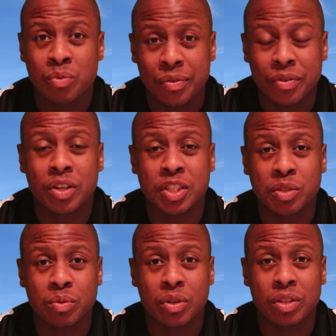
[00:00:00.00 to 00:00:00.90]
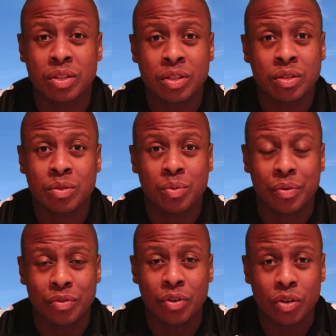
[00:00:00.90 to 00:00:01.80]
We've got a squad.
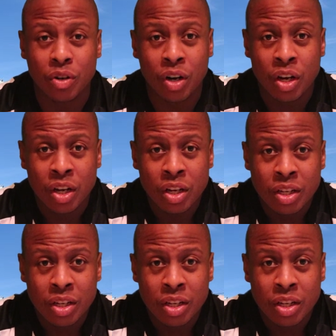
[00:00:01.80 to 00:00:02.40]
We've not got